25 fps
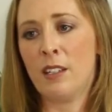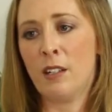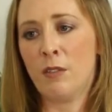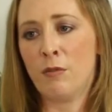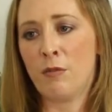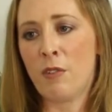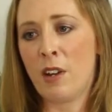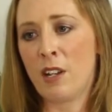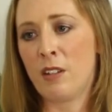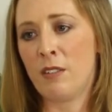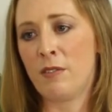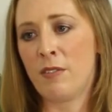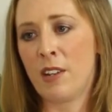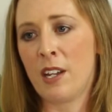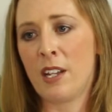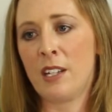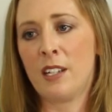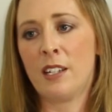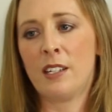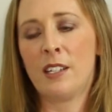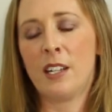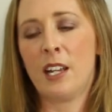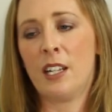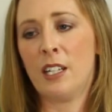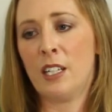and they've
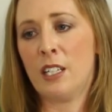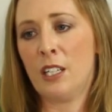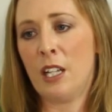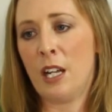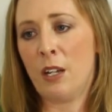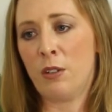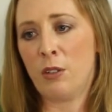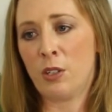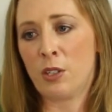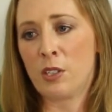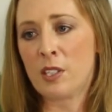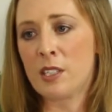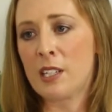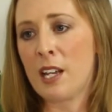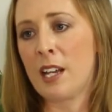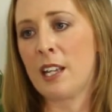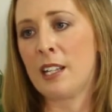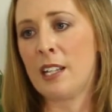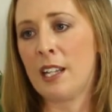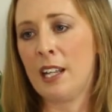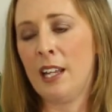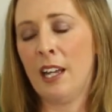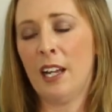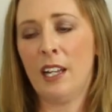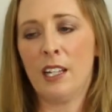renovated, and it now looks
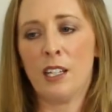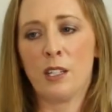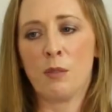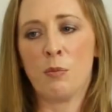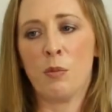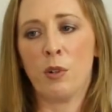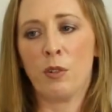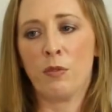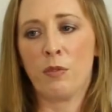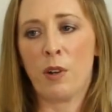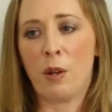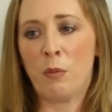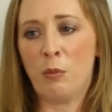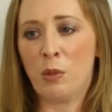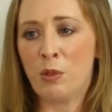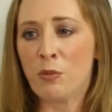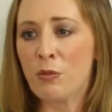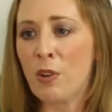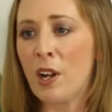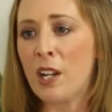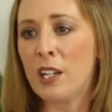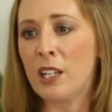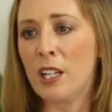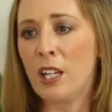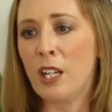deadly, and it's more family
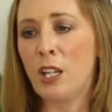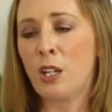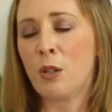friendly.